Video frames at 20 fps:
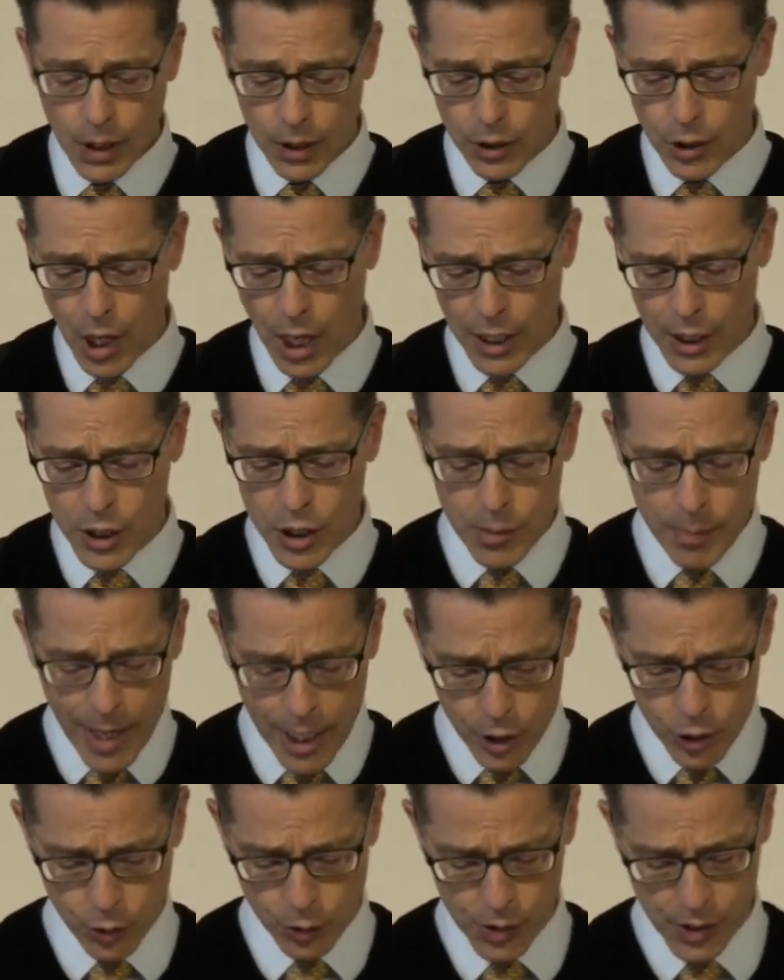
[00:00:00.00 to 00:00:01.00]
not a
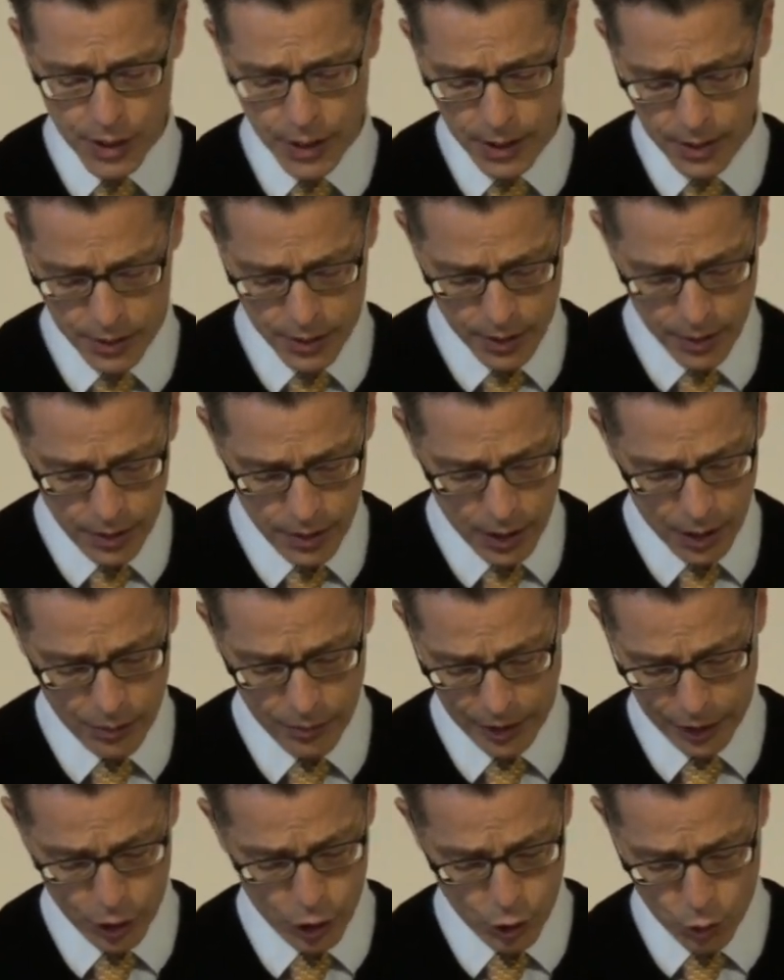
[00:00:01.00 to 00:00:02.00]
special season of
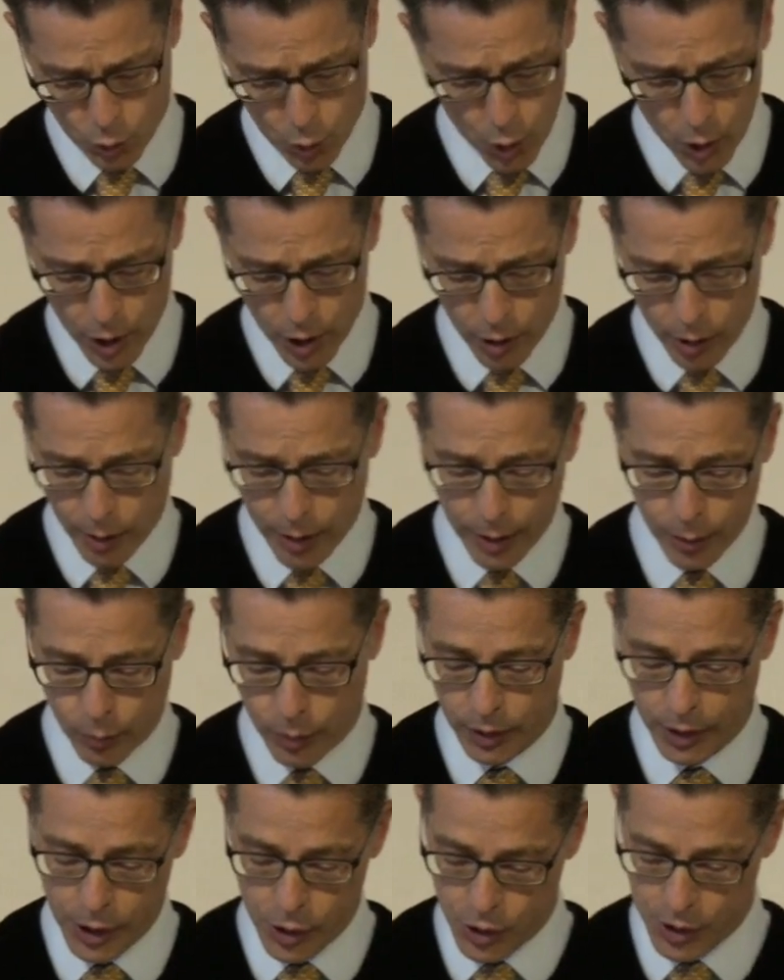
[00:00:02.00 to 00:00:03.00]
extraordinary
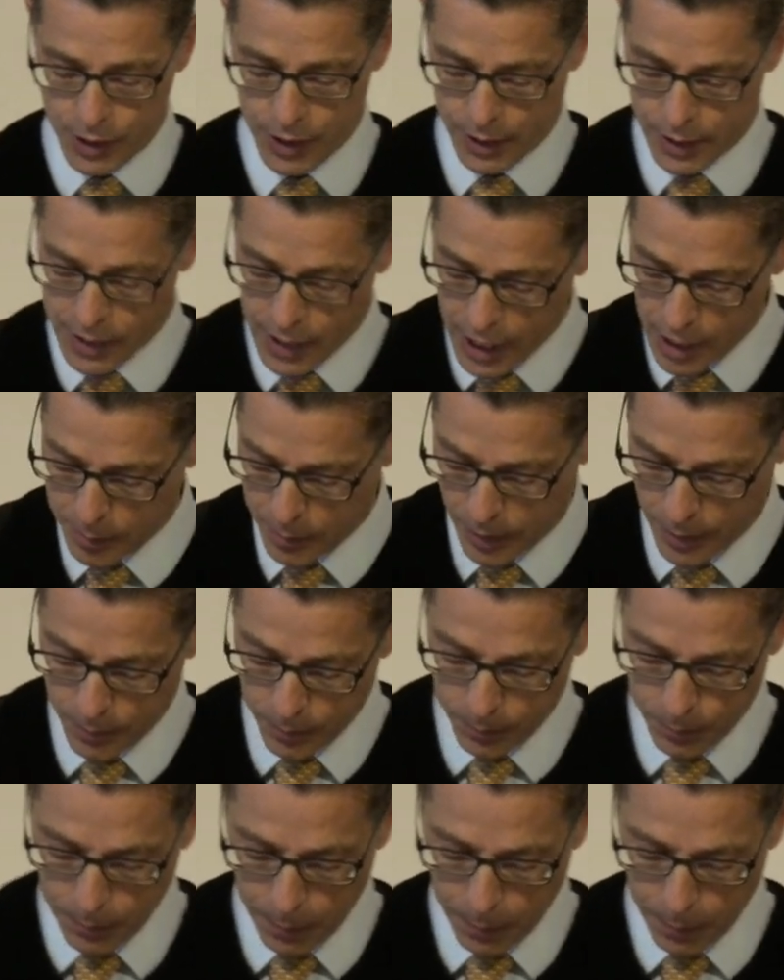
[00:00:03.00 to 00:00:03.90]
religious excitement